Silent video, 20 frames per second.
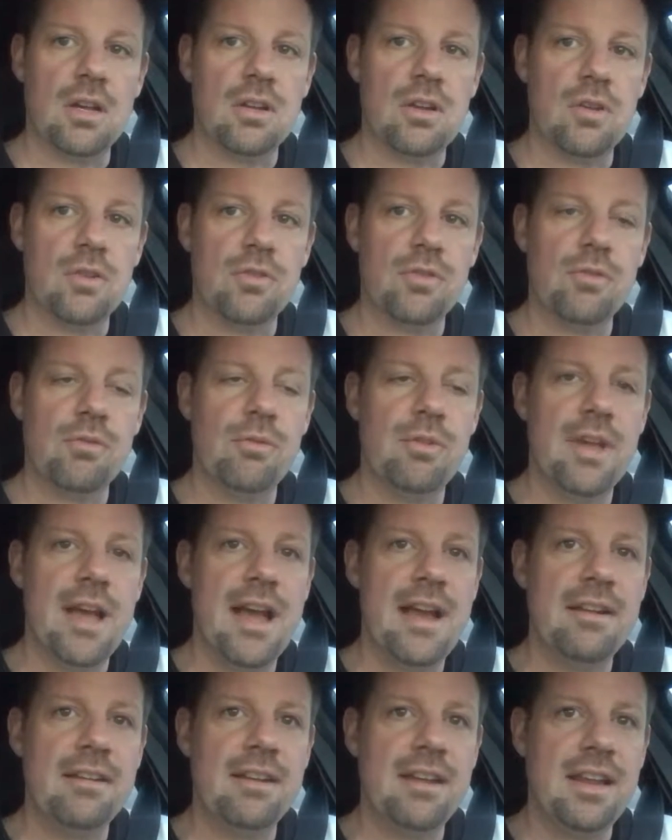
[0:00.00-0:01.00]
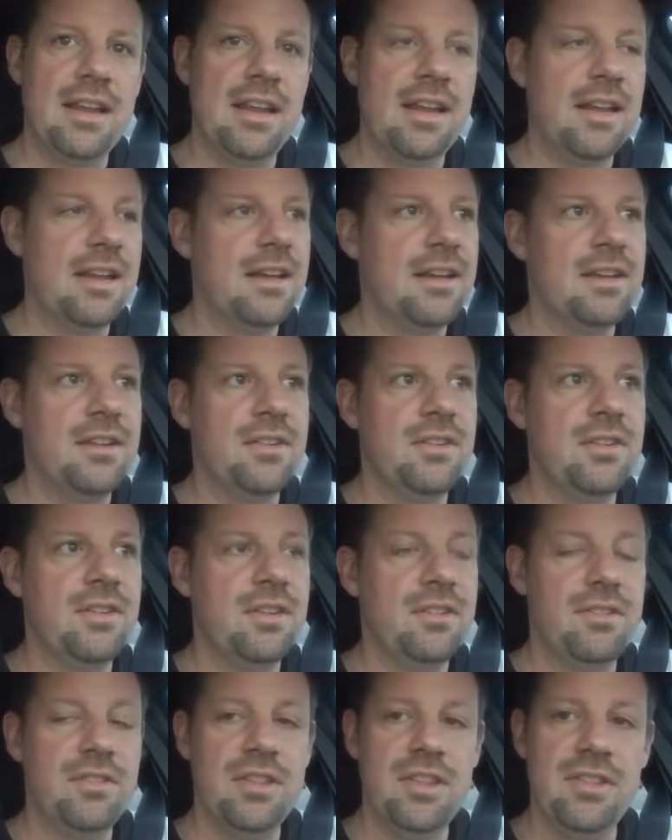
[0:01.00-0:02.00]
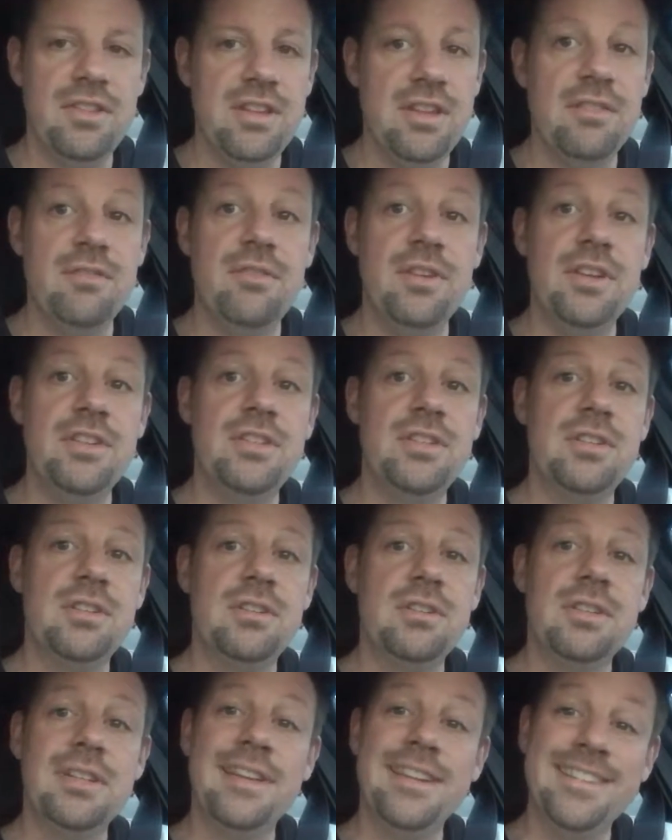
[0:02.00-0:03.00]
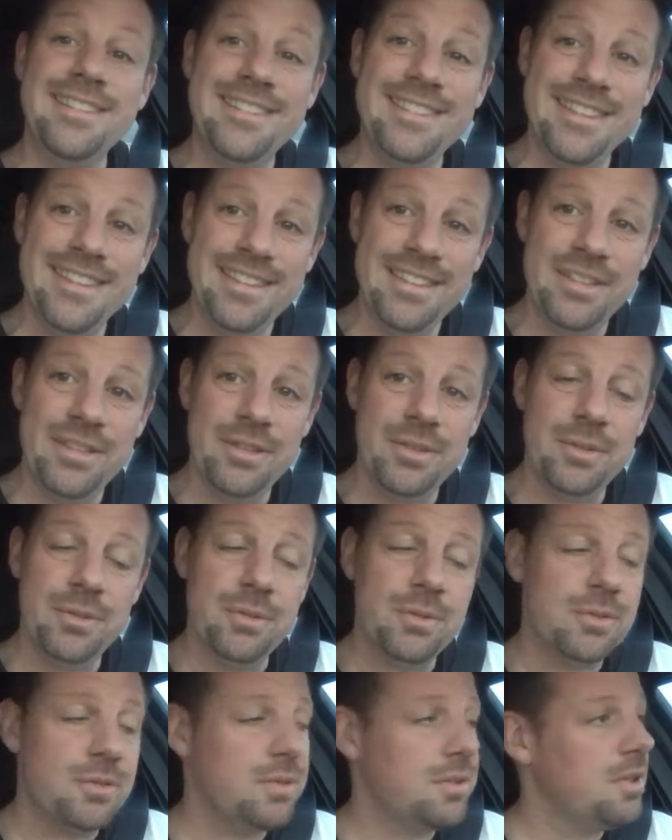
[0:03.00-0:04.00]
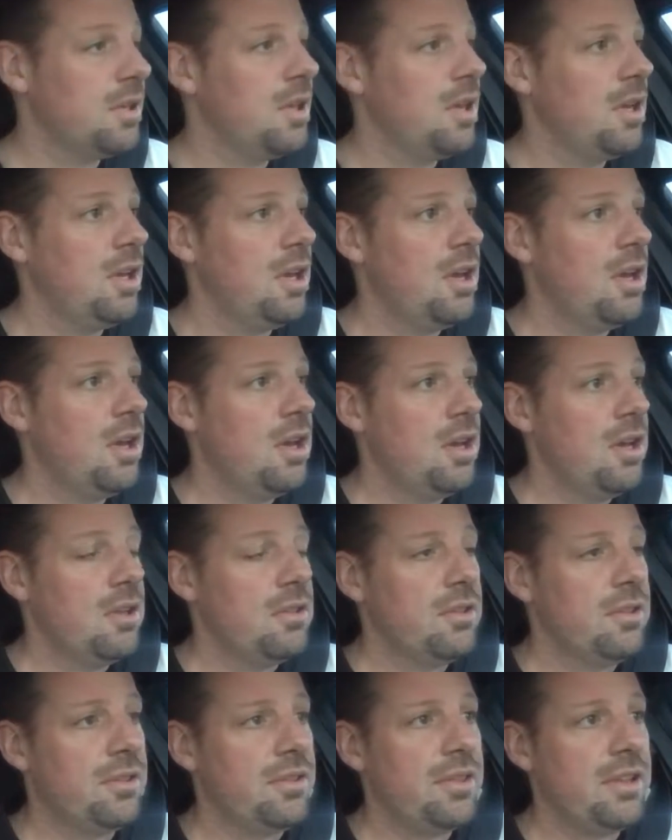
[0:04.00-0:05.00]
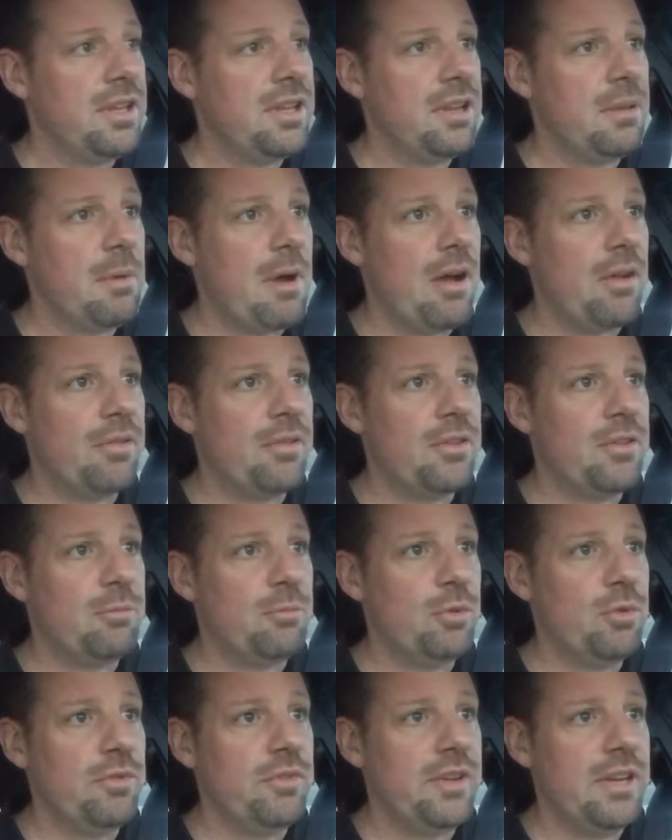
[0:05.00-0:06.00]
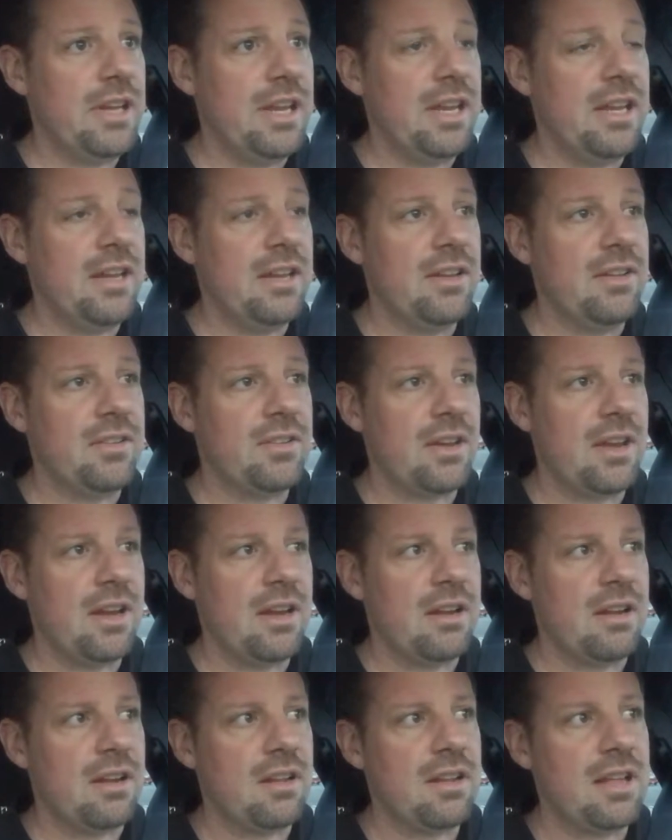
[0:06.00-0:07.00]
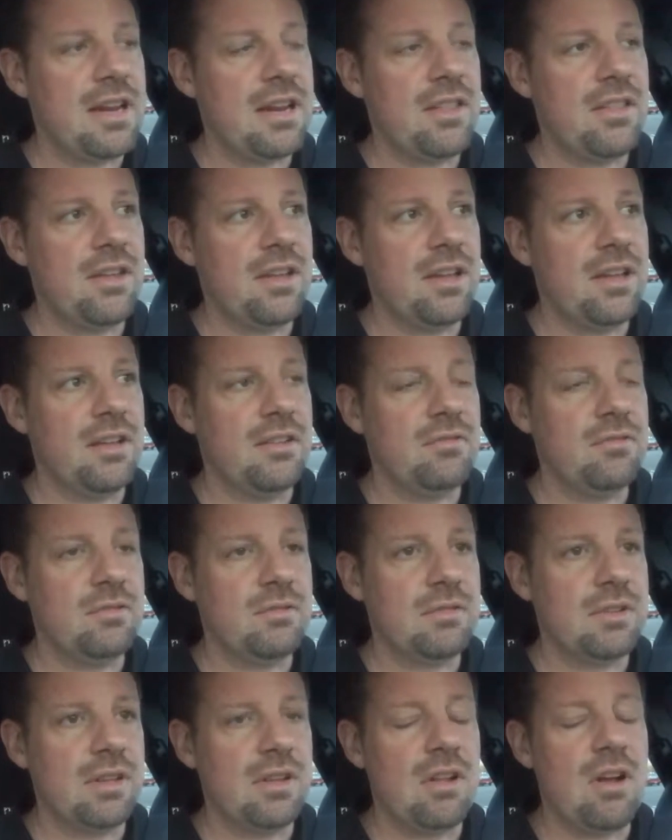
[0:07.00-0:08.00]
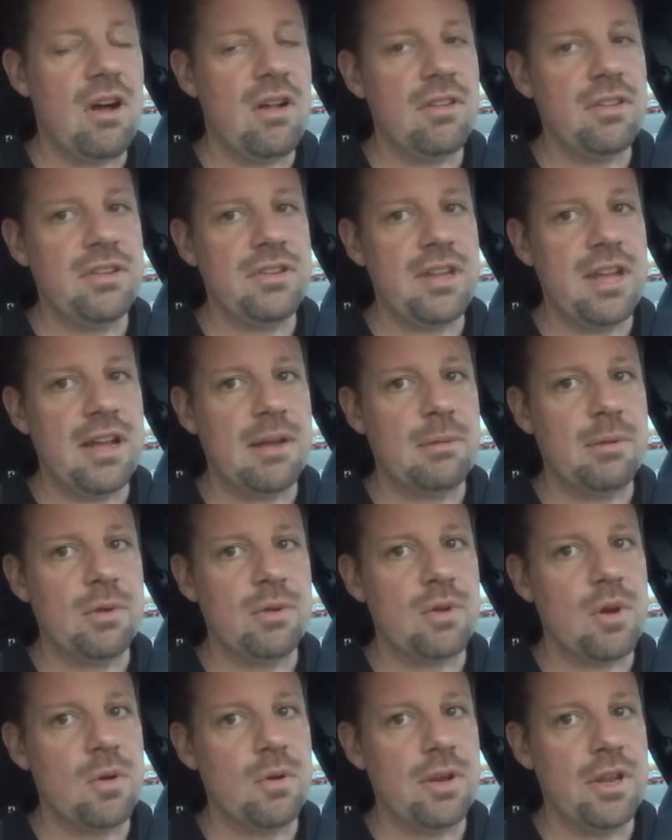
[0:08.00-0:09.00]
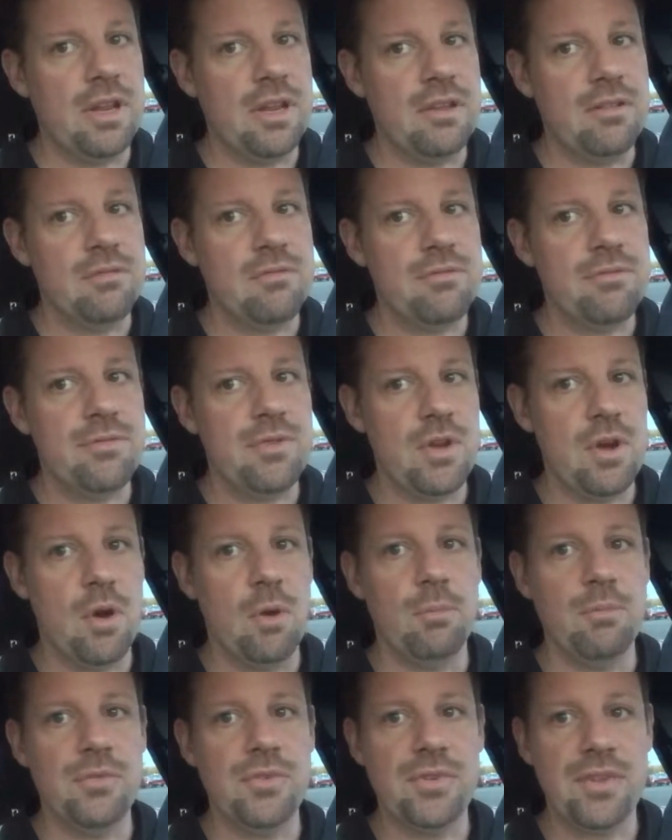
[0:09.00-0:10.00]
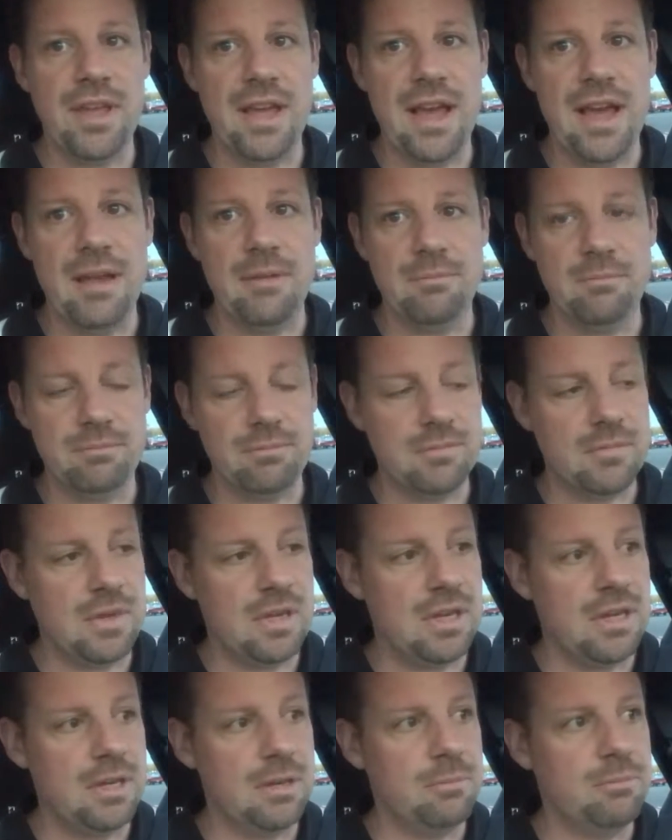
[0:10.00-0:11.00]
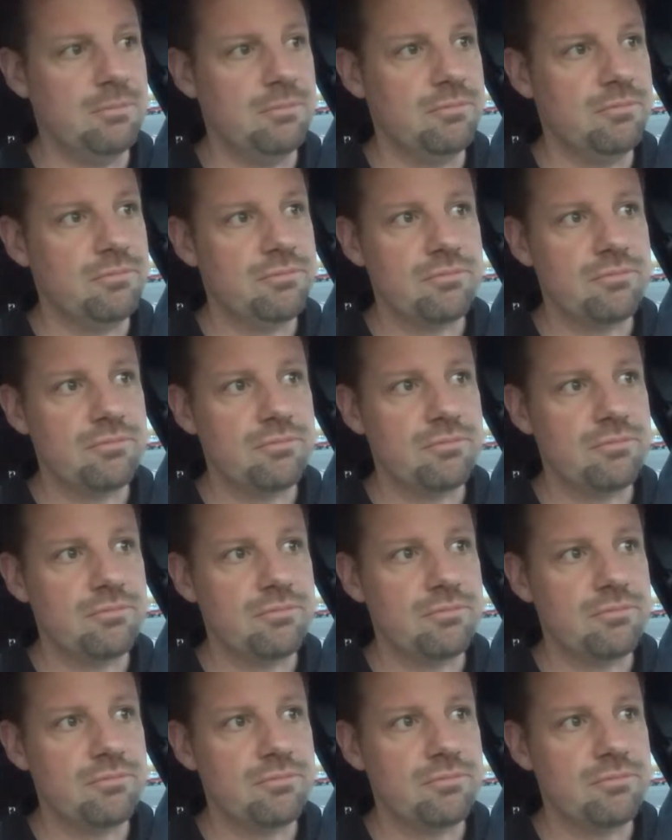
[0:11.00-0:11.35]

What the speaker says: goes through that, and then the adventure continues. The thing about this movie is, and a lot of all the Diablo Cody films that are